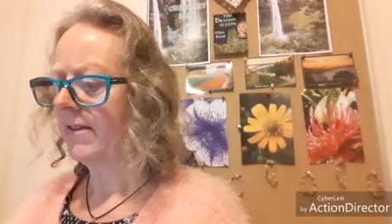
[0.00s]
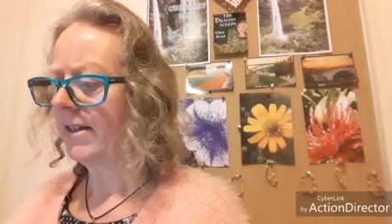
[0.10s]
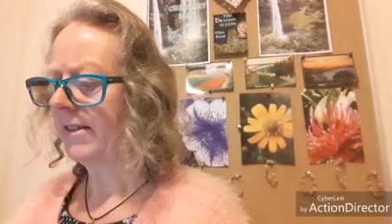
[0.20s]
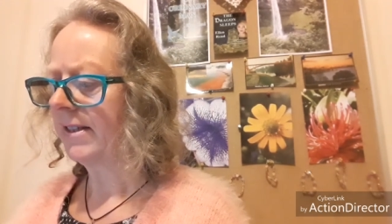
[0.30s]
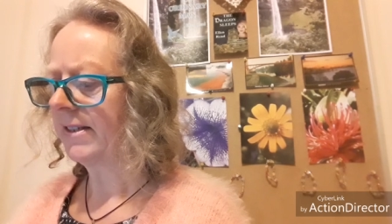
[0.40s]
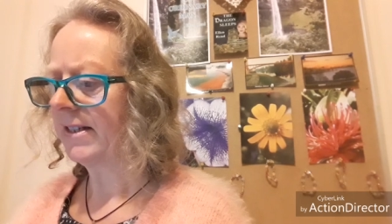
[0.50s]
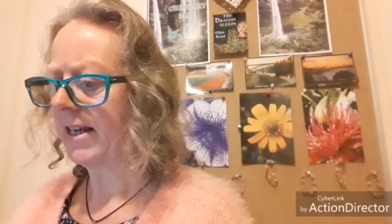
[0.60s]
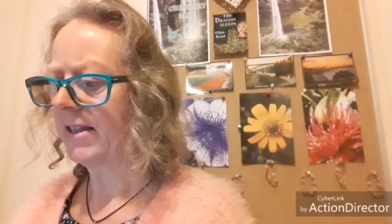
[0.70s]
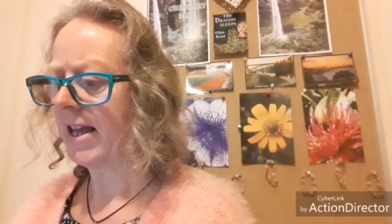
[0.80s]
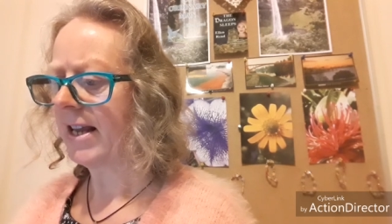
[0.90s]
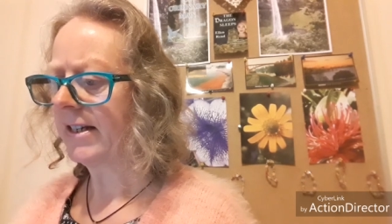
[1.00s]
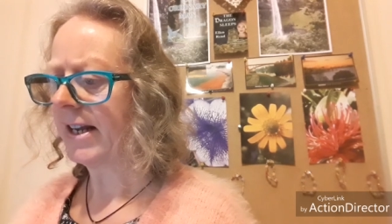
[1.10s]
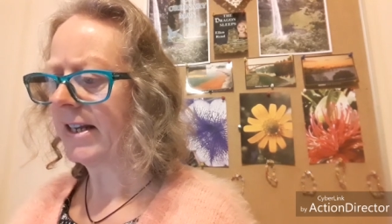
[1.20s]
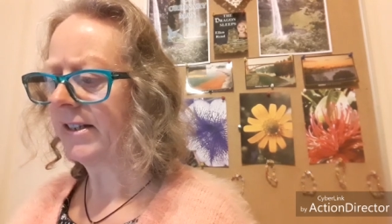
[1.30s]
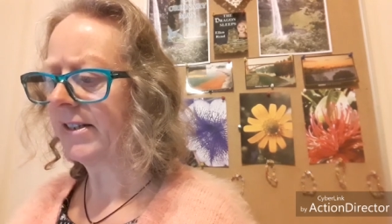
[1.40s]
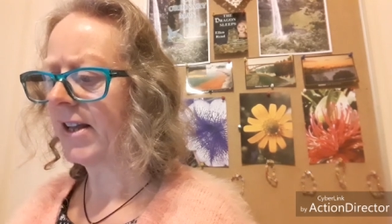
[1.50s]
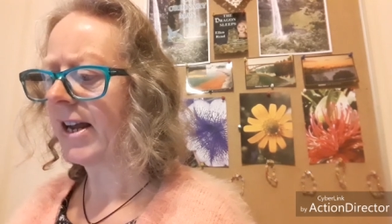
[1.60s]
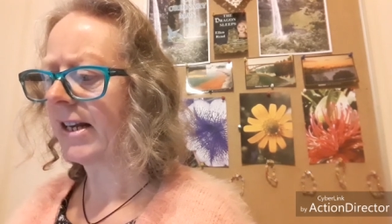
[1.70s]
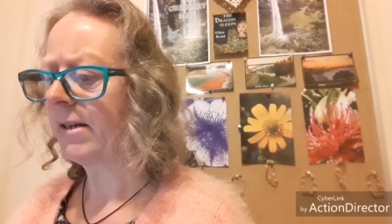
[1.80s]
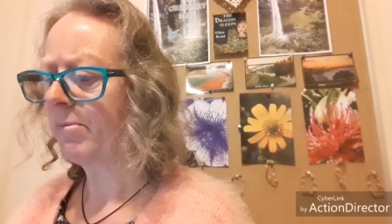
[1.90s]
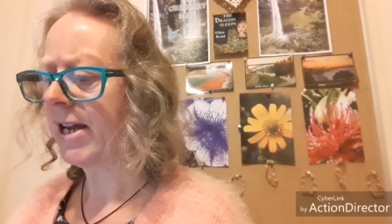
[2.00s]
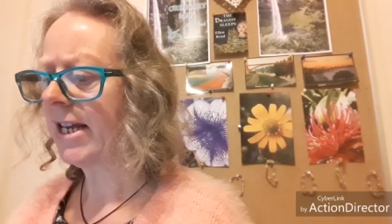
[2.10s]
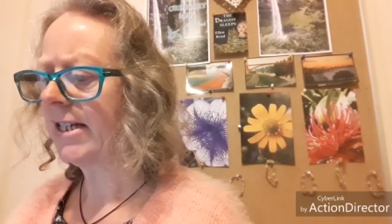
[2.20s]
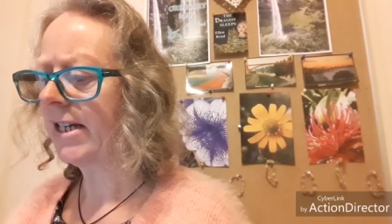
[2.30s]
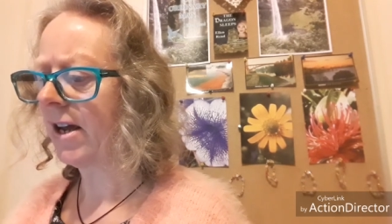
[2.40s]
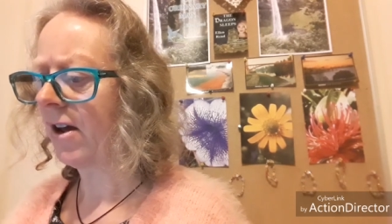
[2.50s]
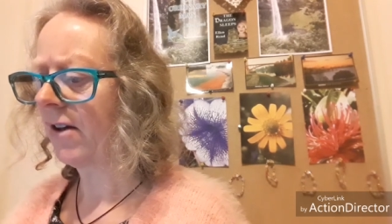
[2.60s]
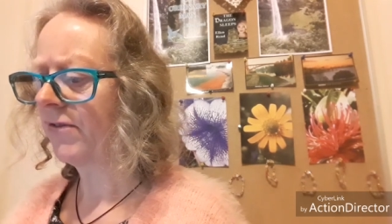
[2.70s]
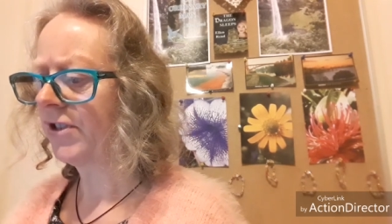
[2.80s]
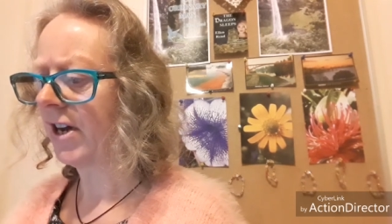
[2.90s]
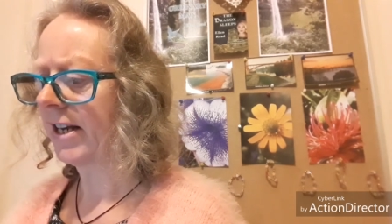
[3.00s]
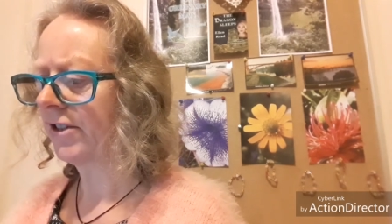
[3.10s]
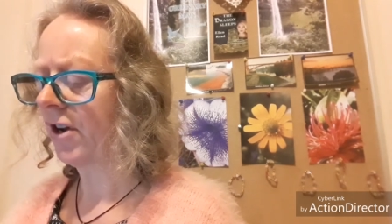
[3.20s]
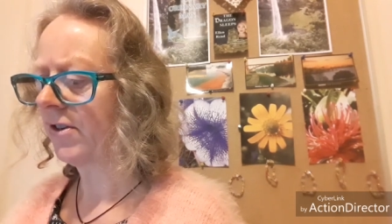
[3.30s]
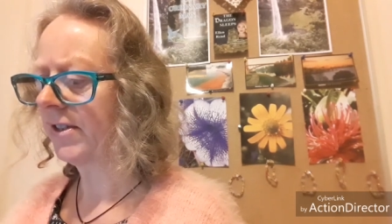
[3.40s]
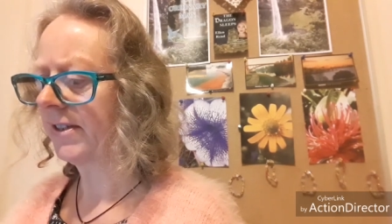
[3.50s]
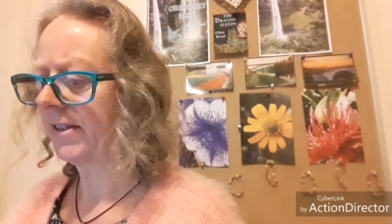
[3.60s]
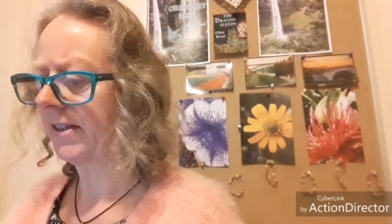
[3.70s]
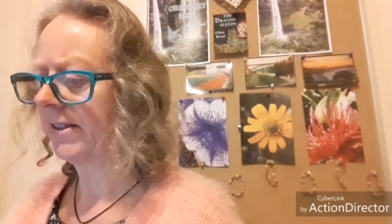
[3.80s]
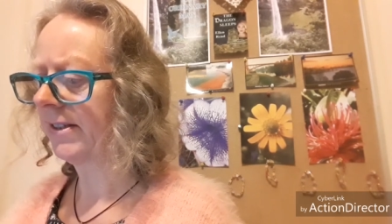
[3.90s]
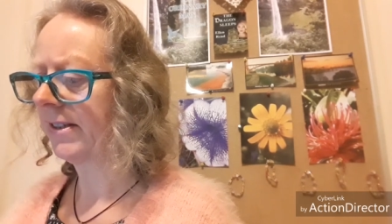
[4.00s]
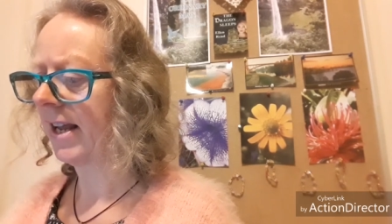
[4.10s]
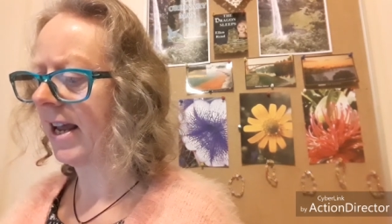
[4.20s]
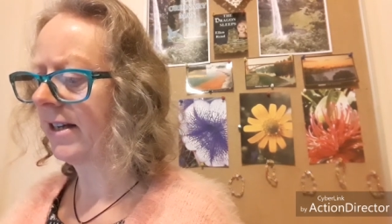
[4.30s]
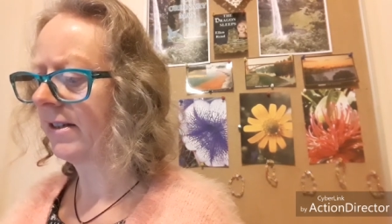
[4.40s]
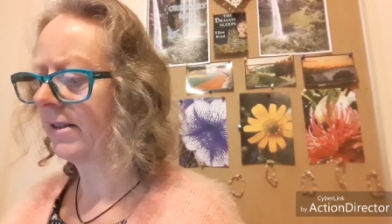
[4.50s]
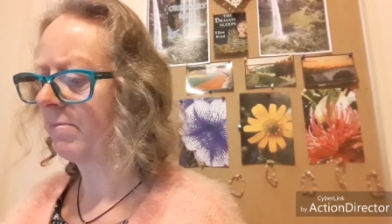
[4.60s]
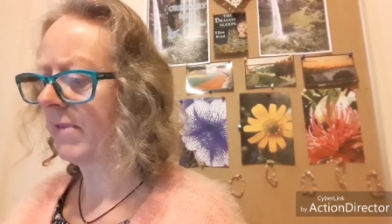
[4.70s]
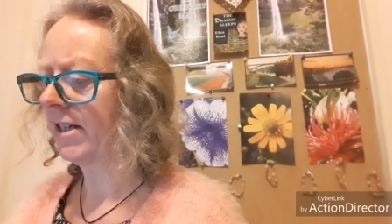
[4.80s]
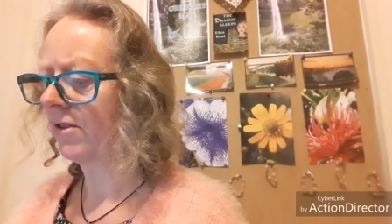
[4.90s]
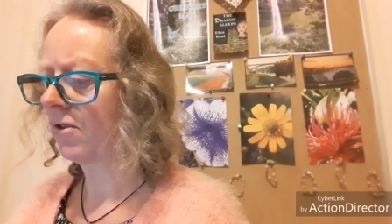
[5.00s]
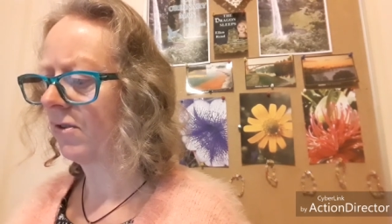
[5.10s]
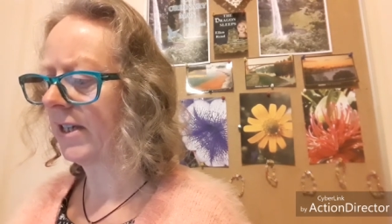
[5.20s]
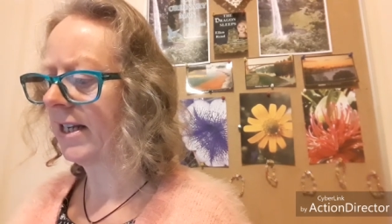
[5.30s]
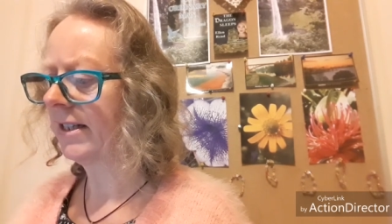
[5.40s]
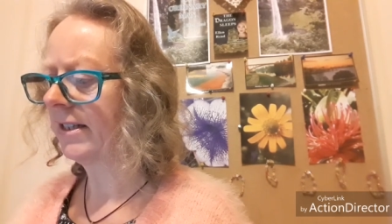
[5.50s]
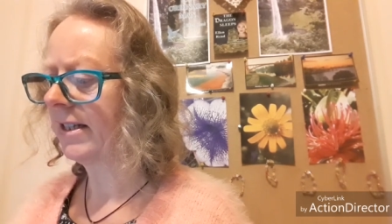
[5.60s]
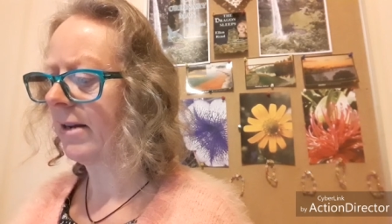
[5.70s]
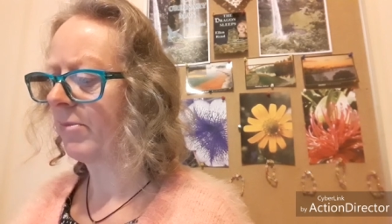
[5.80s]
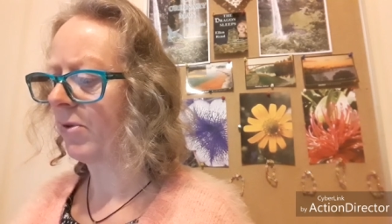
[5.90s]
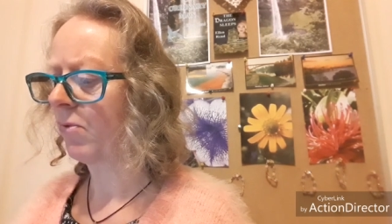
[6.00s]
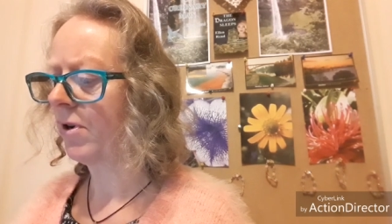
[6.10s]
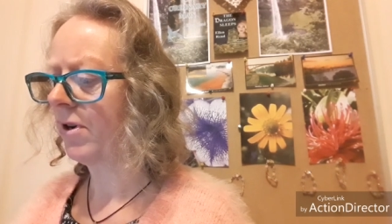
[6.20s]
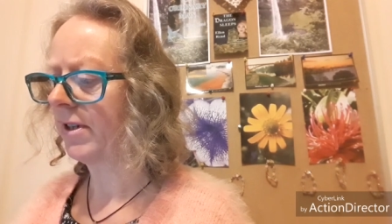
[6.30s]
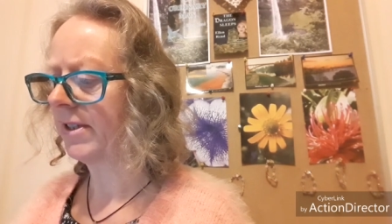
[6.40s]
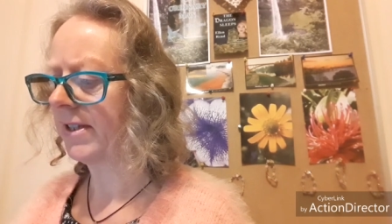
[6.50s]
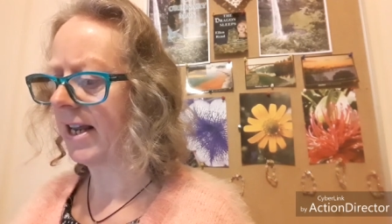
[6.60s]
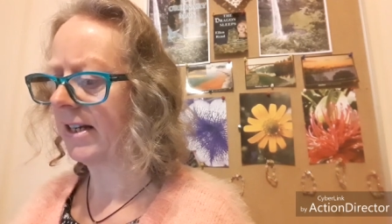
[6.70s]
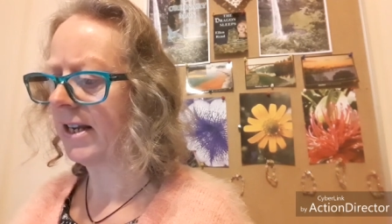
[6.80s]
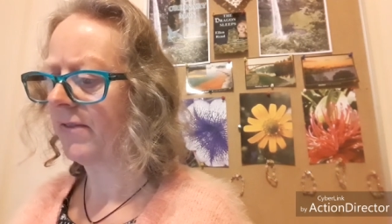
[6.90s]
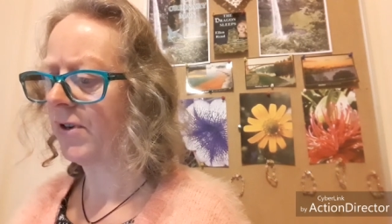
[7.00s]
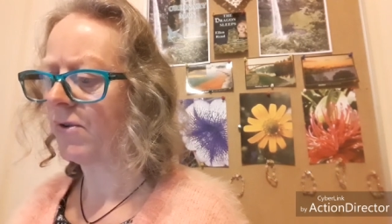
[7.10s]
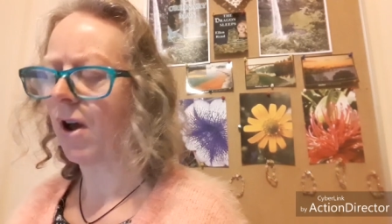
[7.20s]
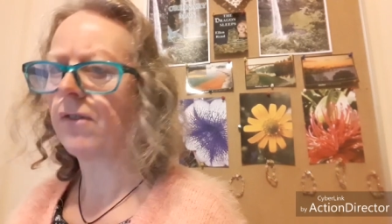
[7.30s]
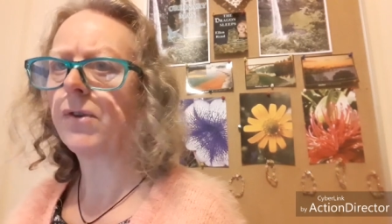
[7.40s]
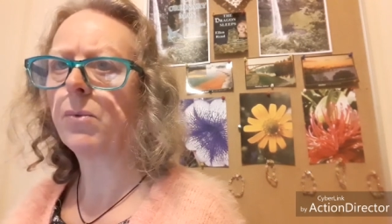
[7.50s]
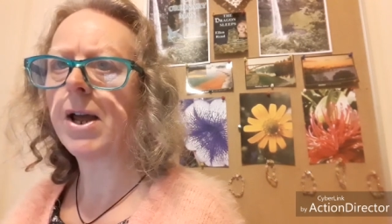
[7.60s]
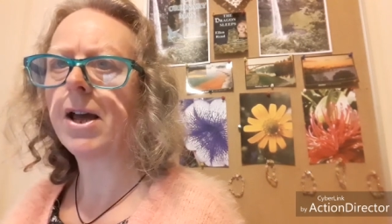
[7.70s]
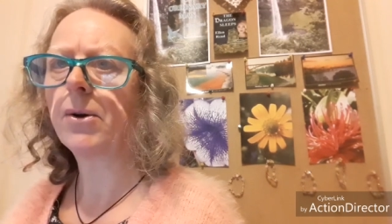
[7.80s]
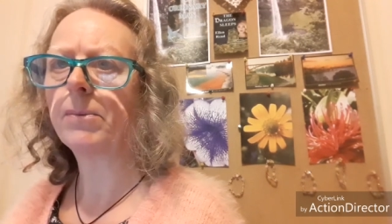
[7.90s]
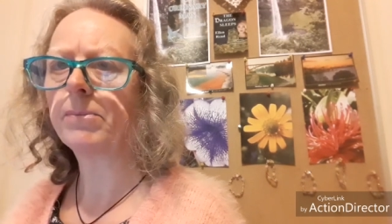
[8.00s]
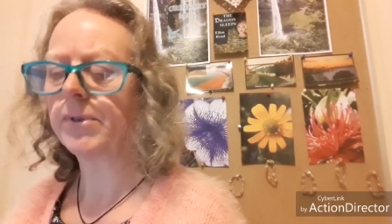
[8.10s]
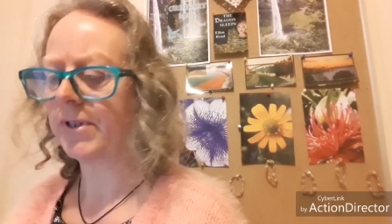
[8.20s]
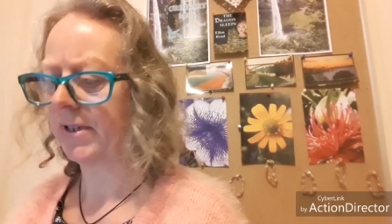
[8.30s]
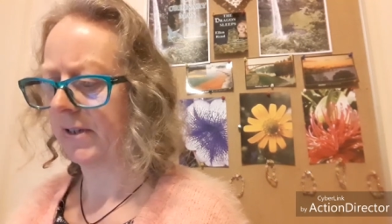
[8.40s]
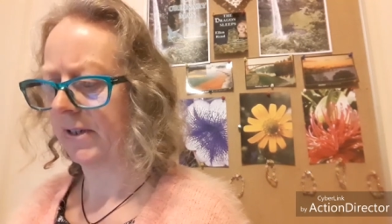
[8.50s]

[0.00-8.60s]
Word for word: This is neither an encyclopedia of diagnoses and medical in depth words that leave you overwhelmed.